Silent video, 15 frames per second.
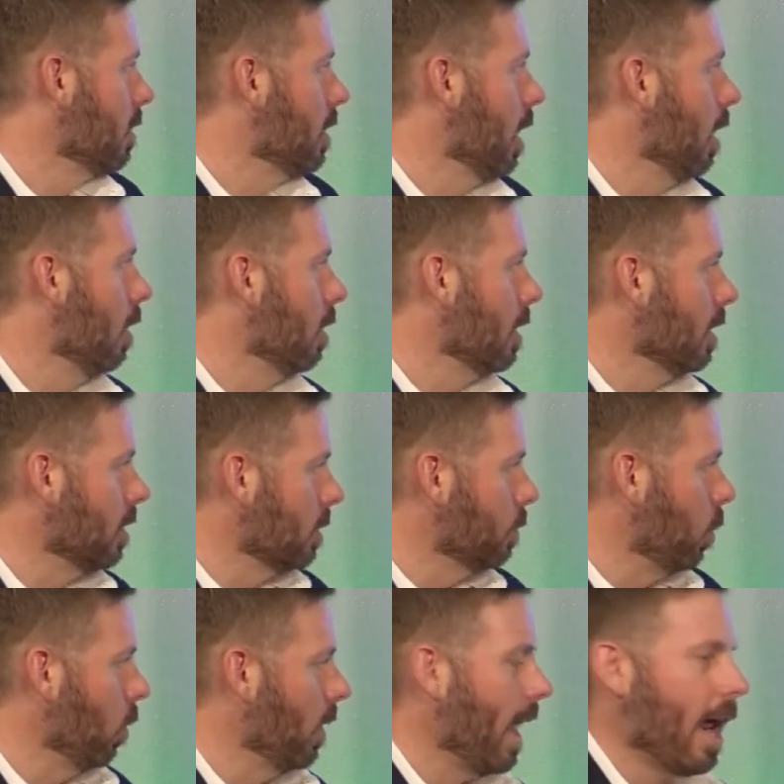So you
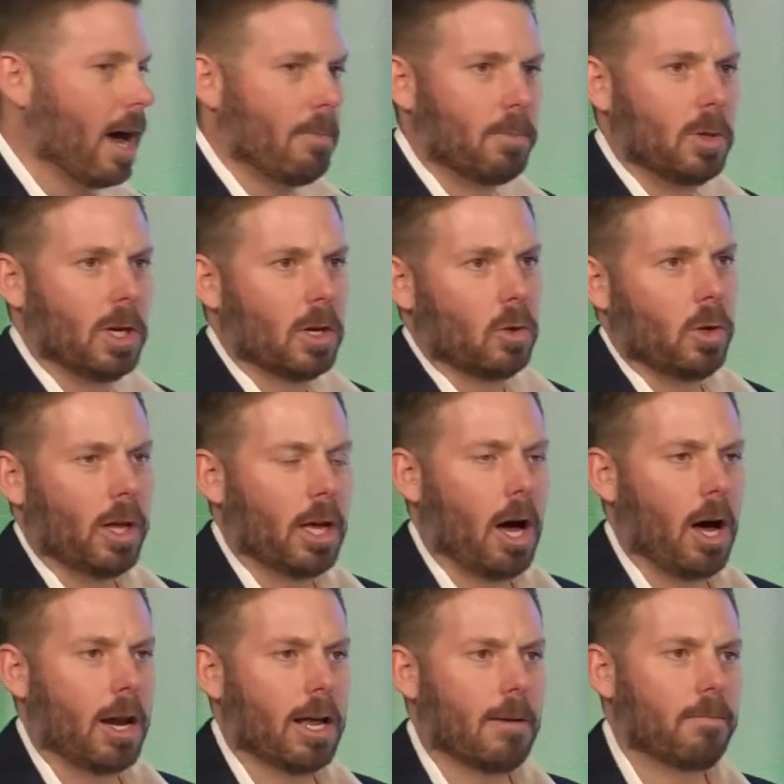just pull that up, you click
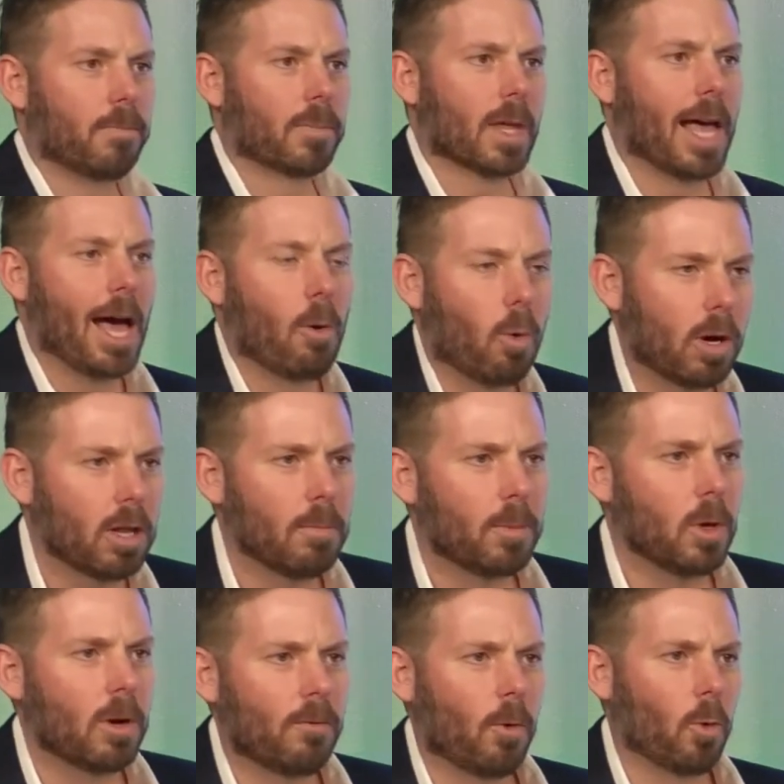on it, and one of the
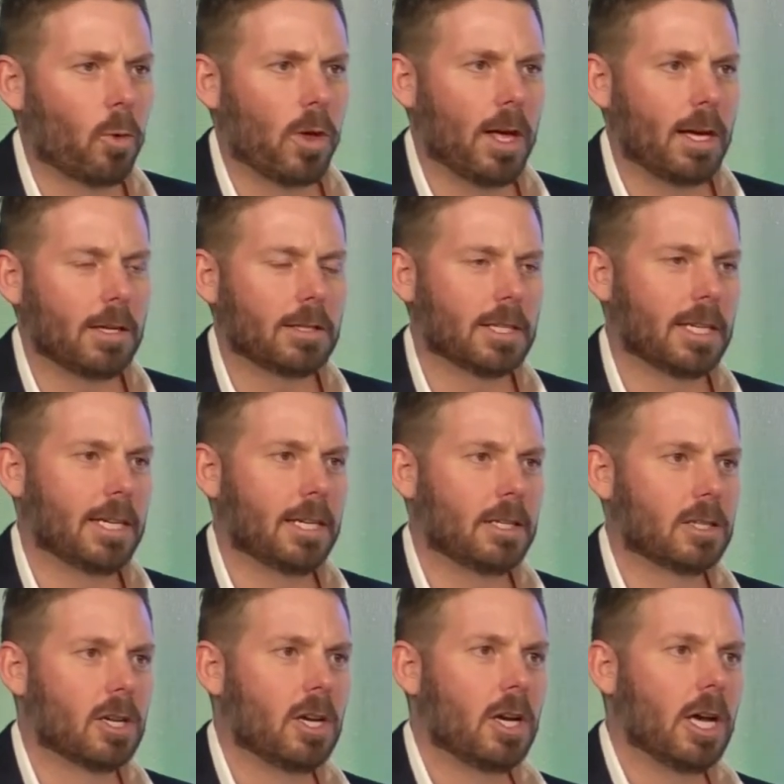beautiful things
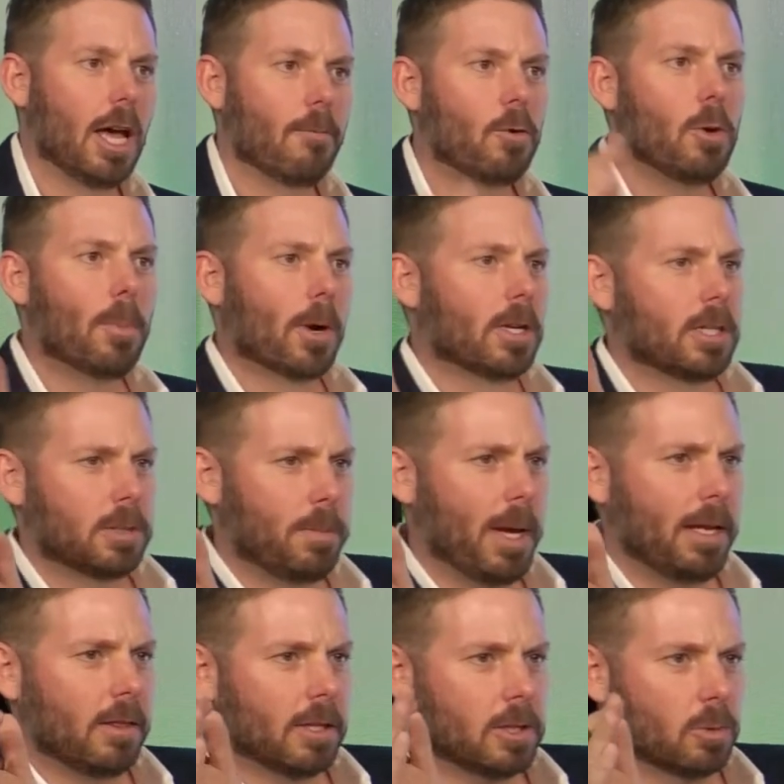is if you
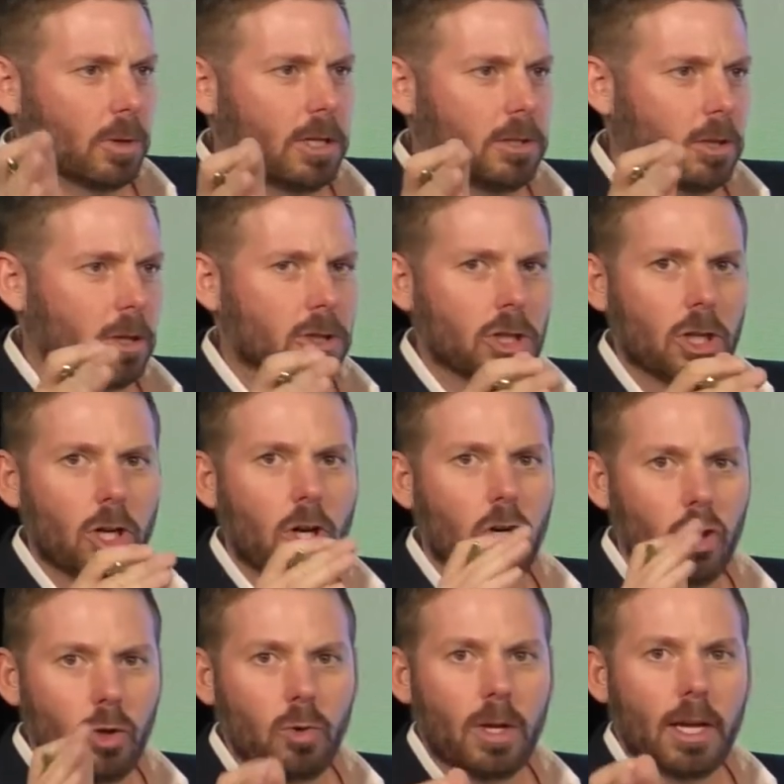participate in this research,
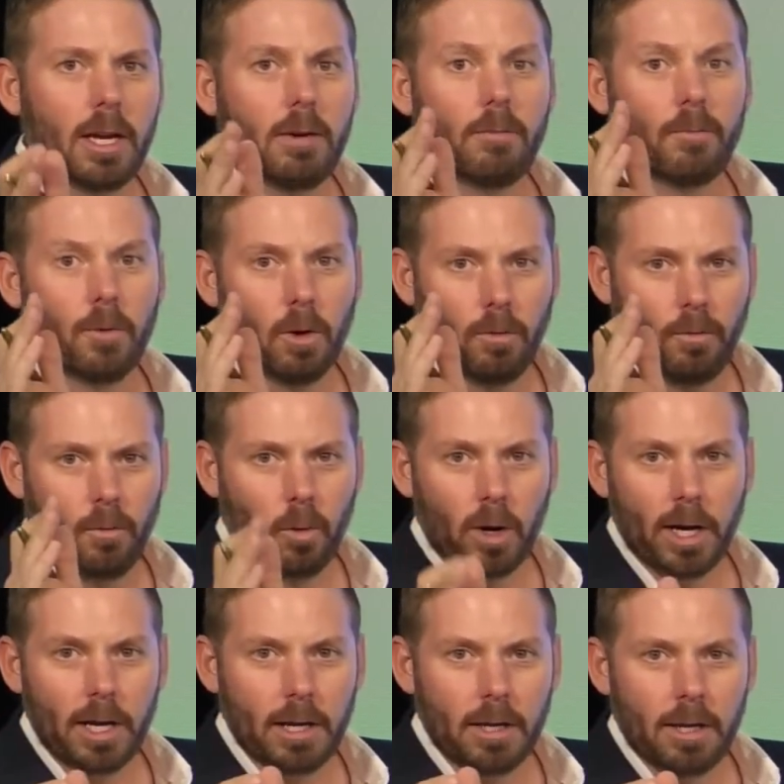you get it for
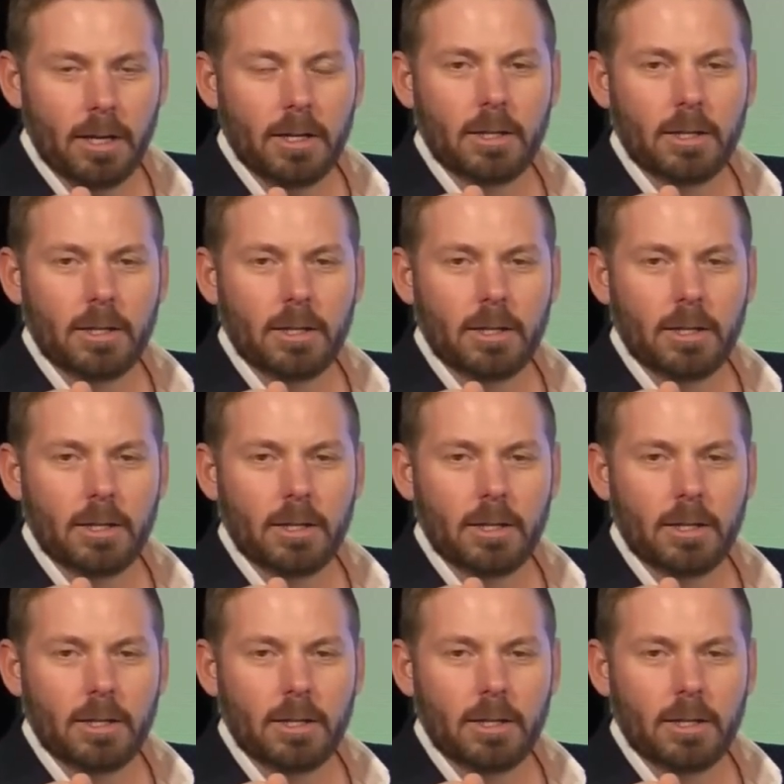free.